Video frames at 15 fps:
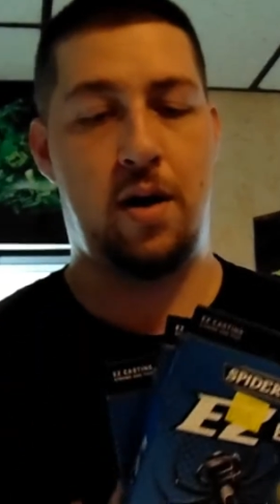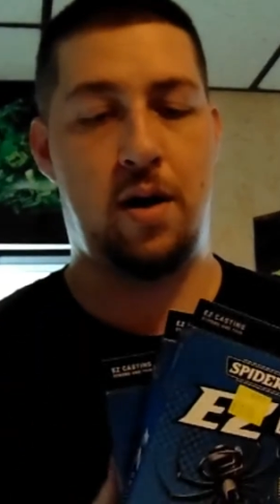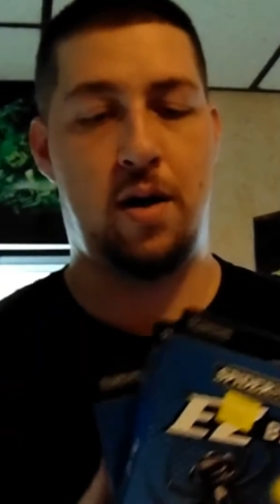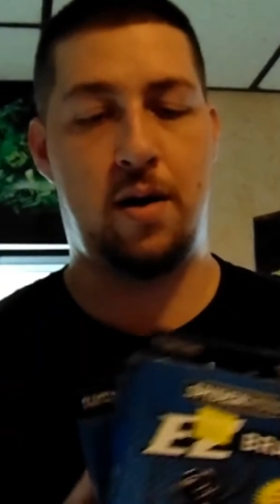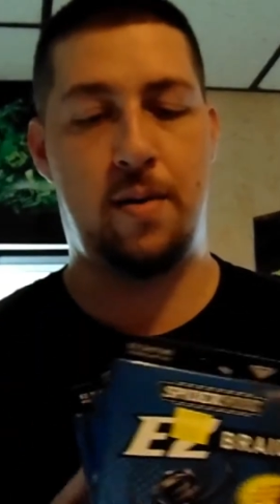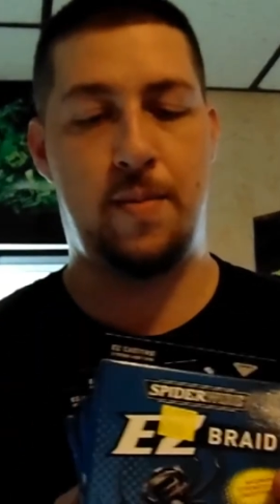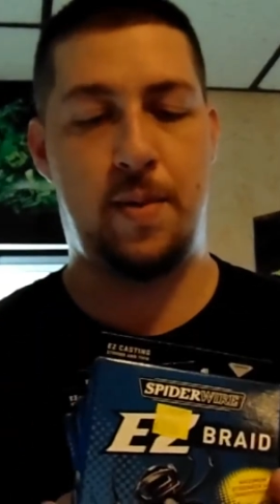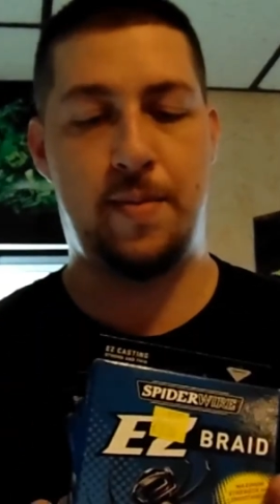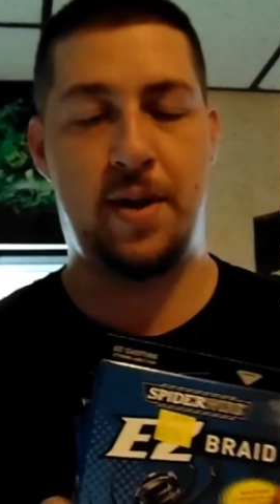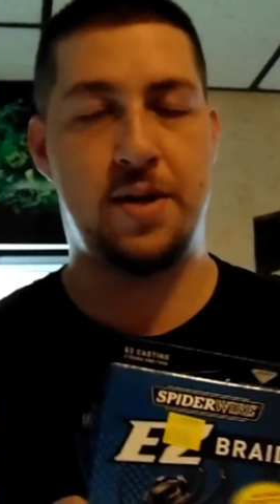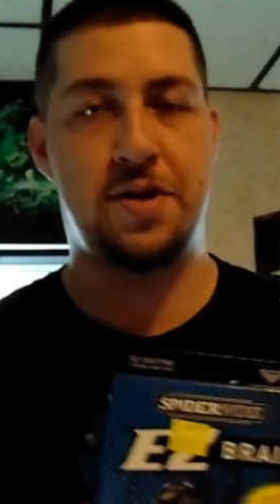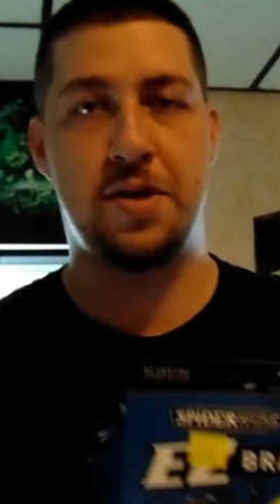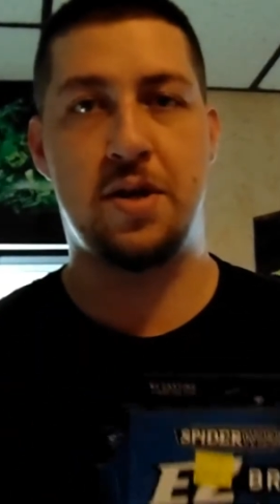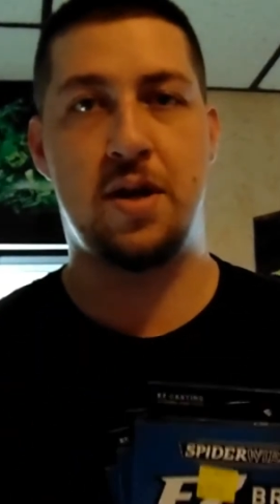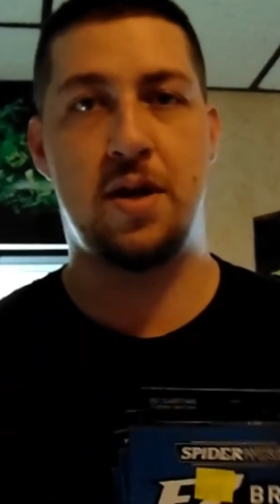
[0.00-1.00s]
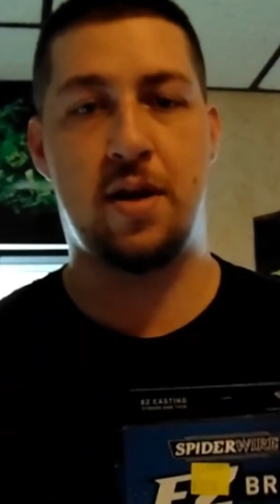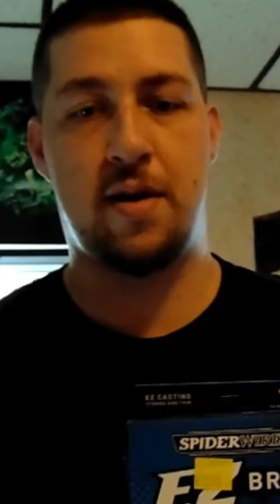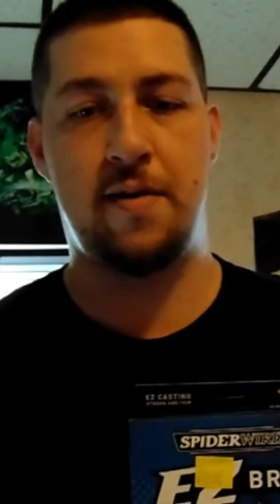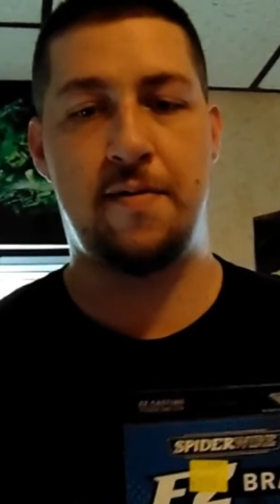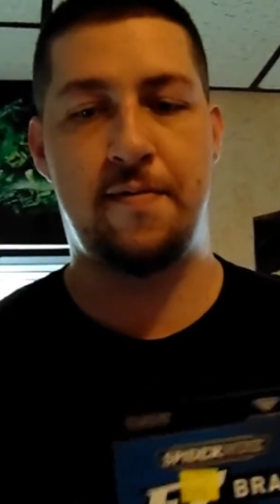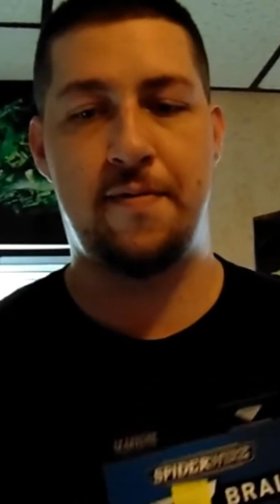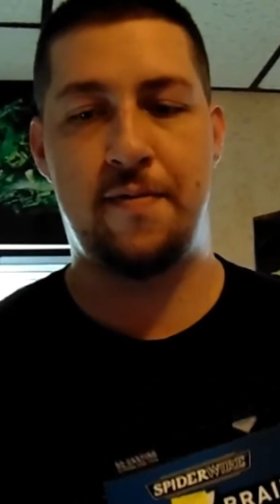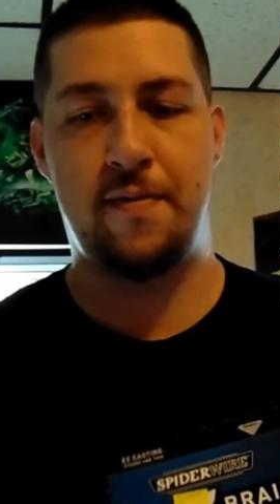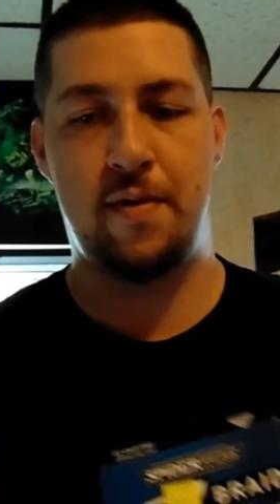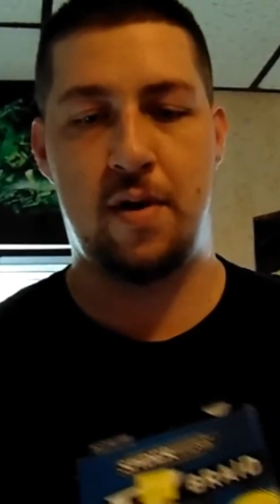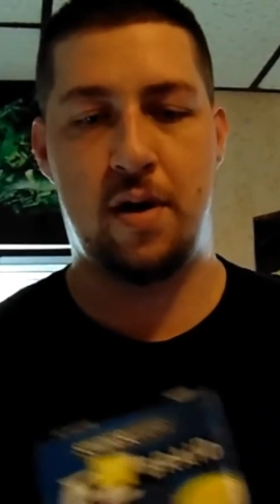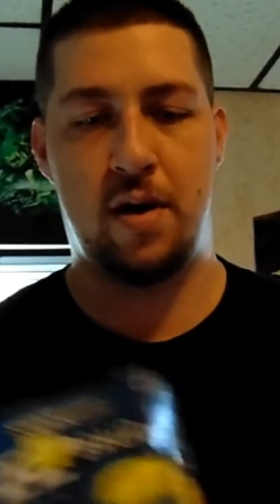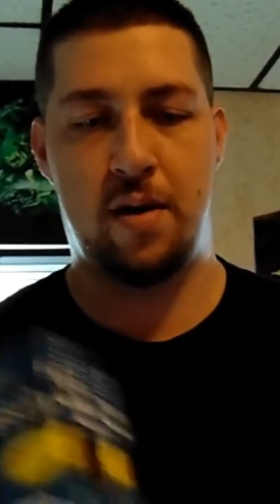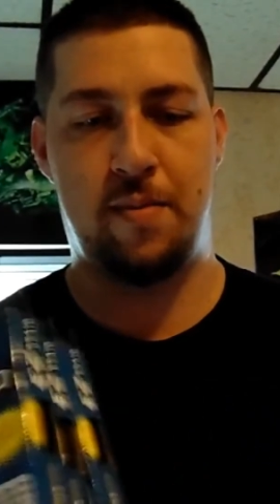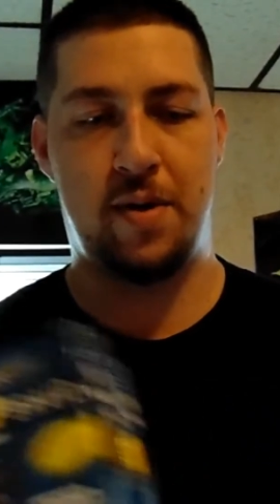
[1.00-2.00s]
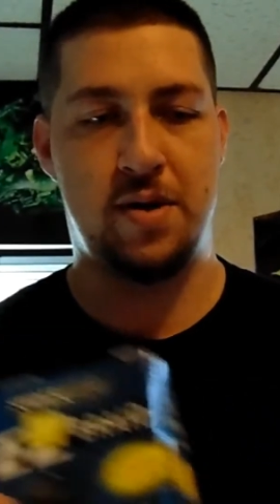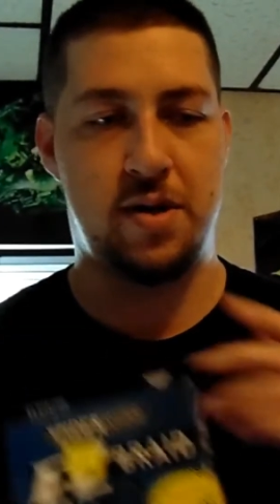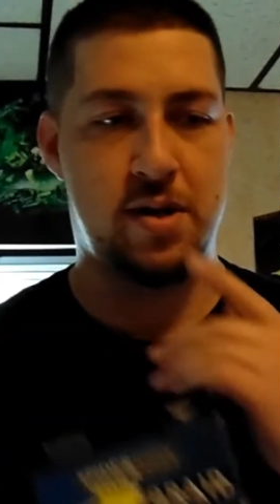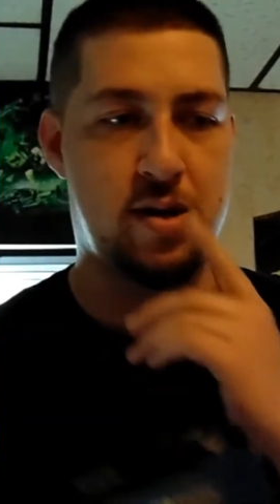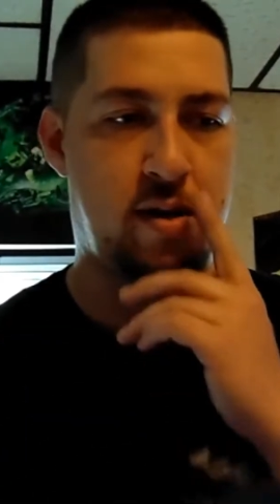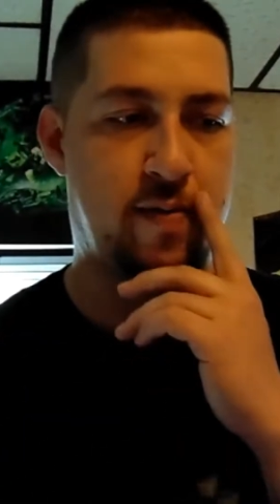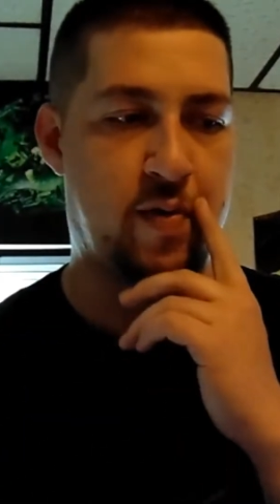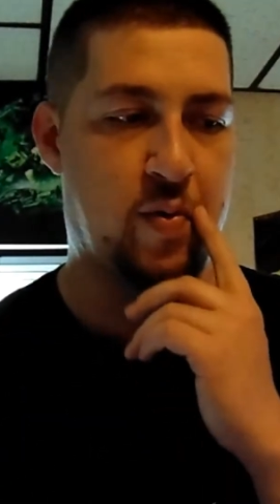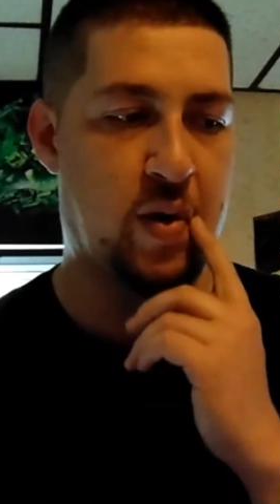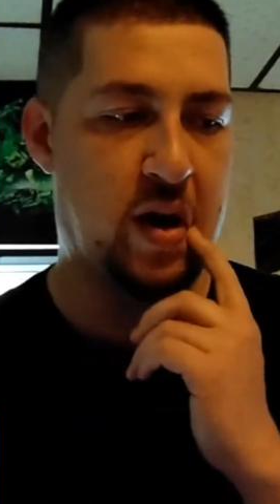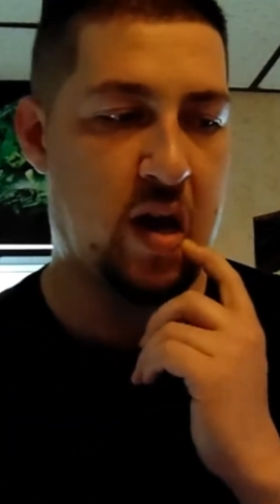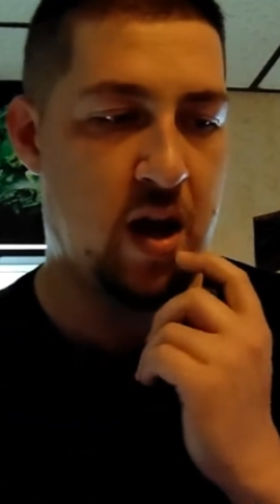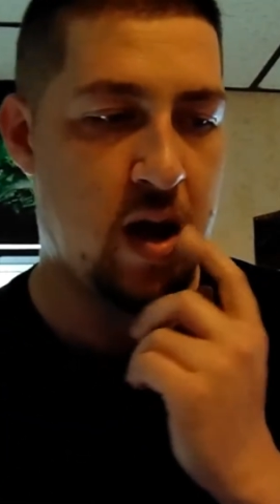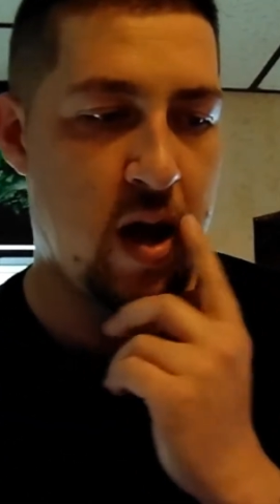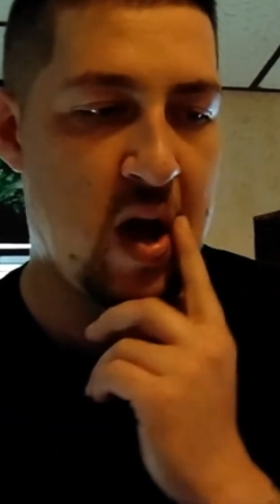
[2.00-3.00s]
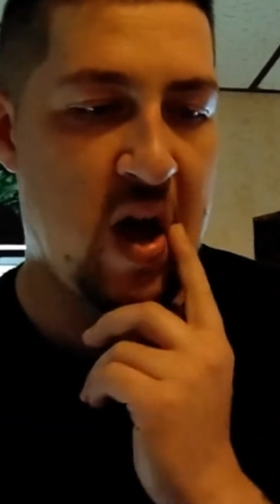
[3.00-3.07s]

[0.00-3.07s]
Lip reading: I'm not just gonna give a bunch of stuff away.